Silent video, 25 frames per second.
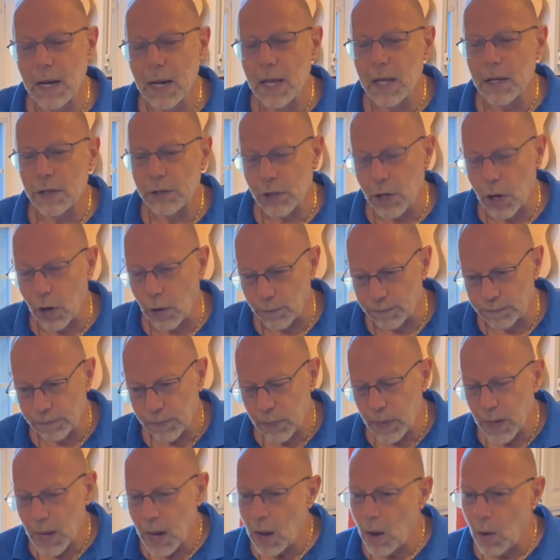So,
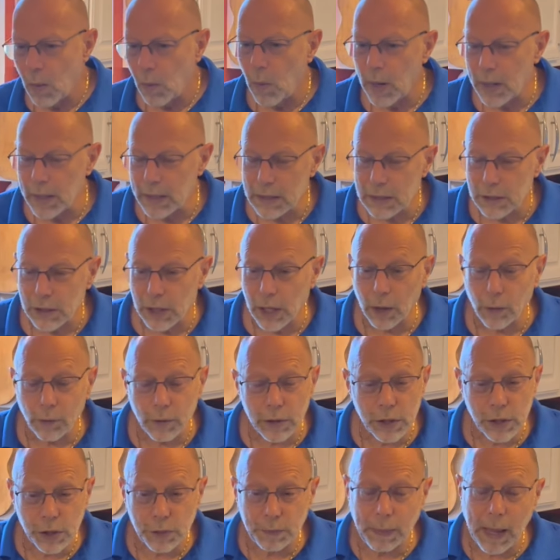what is our
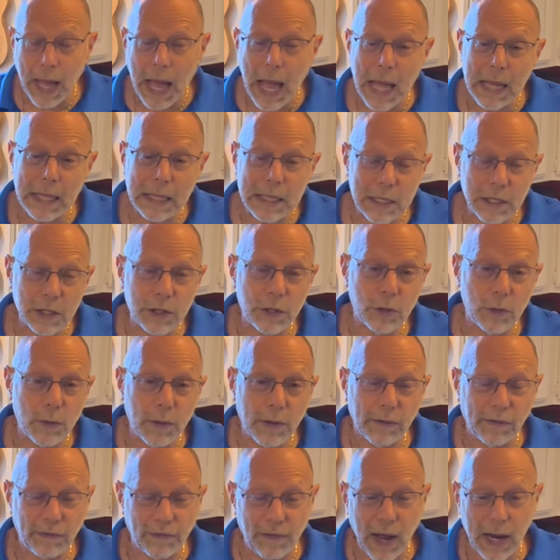response to a
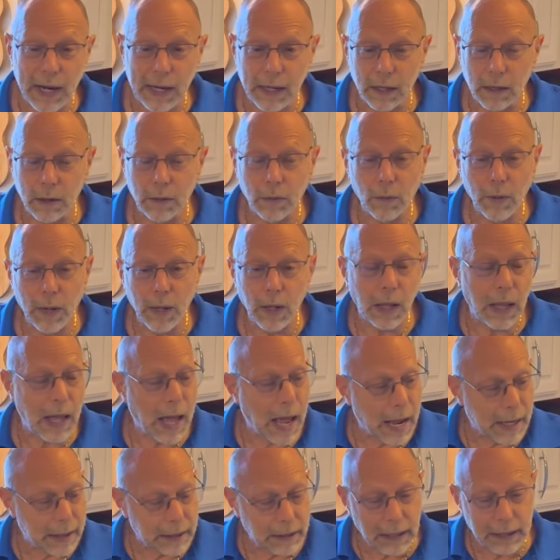fire? Well,
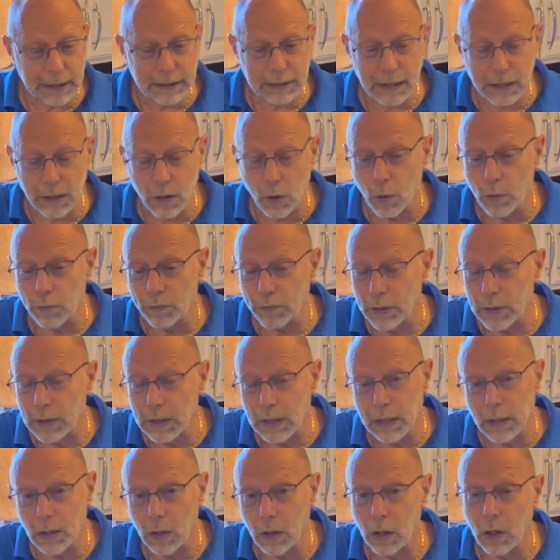I'd like to go over a
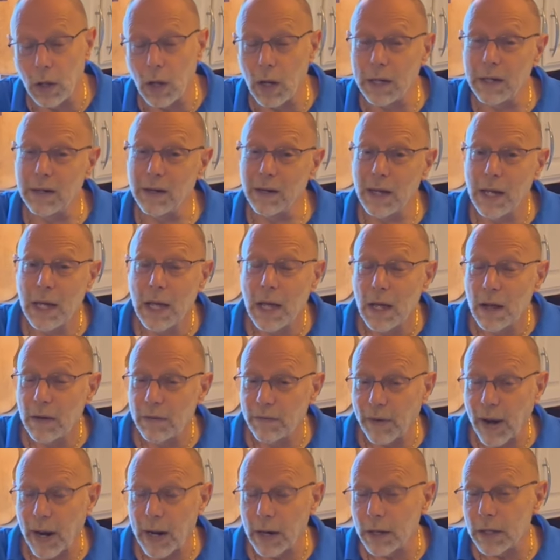little on
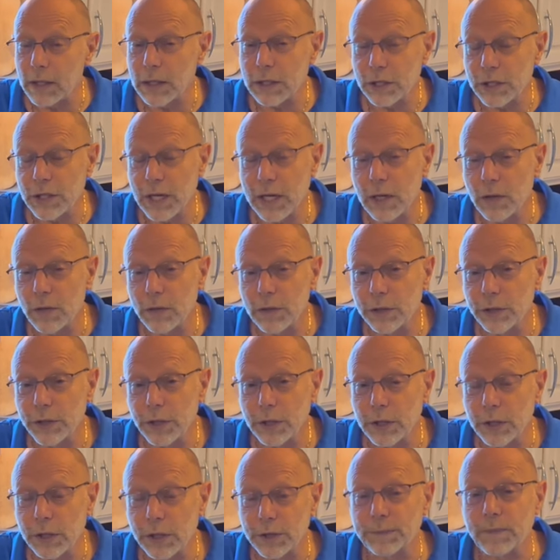fire
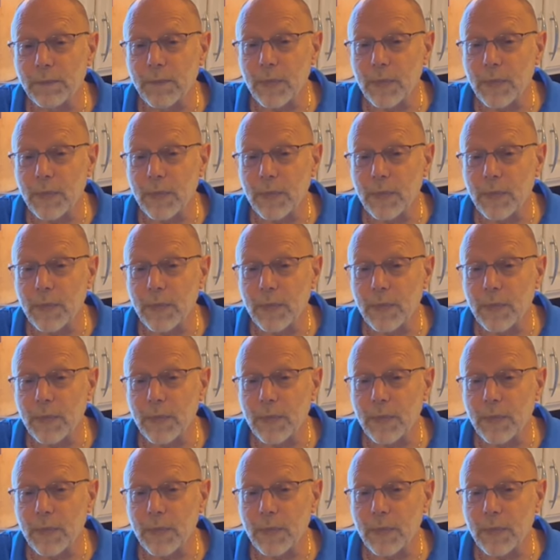extinguishers.